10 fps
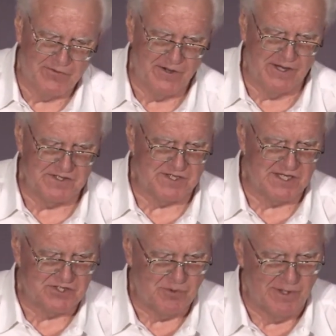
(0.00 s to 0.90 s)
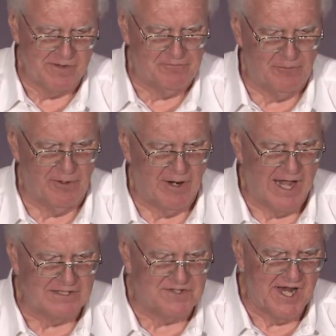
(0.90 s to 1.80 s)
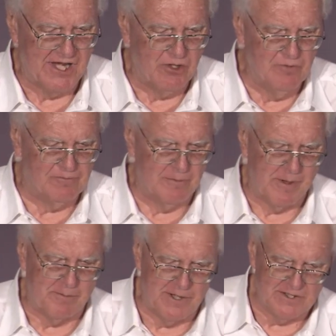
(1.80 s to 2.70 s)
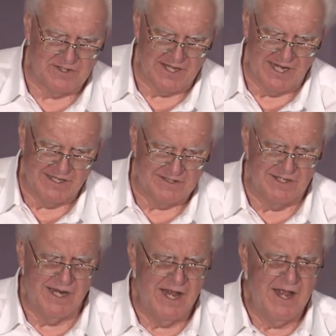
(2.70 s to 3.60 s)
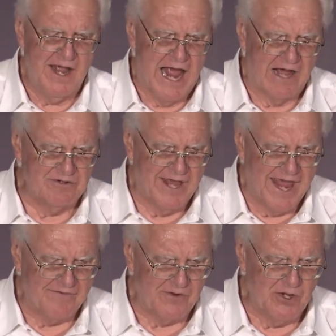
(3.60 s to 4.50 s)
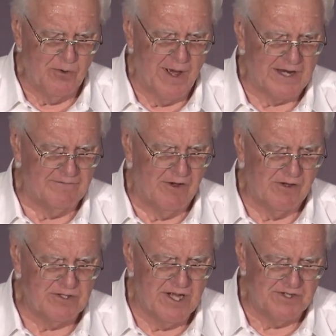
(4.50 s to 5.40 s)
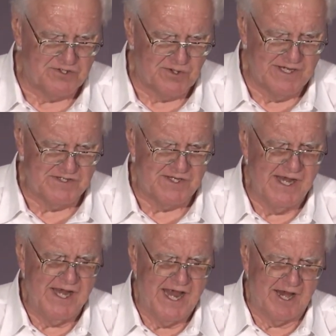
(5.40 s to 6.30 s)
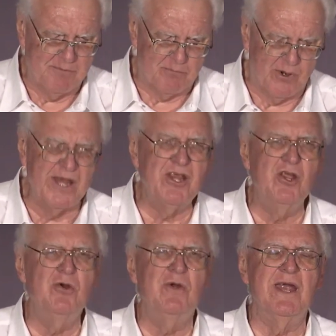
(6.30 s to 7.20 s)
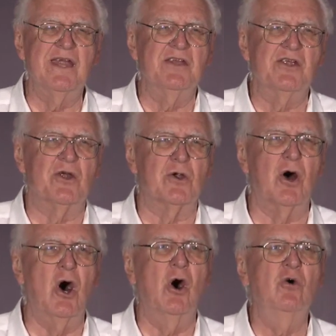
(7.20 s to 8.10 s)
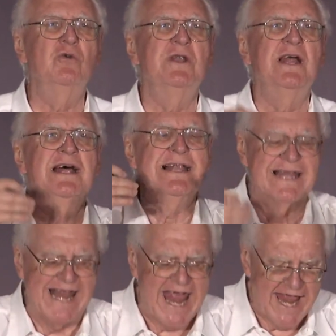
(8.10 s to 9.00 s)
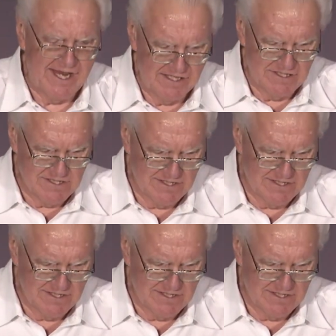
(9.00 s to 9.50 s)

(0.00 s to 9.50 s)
36, 24, I'll take you from among the heathen. I'll gather you out of all countries and bring you into your own land.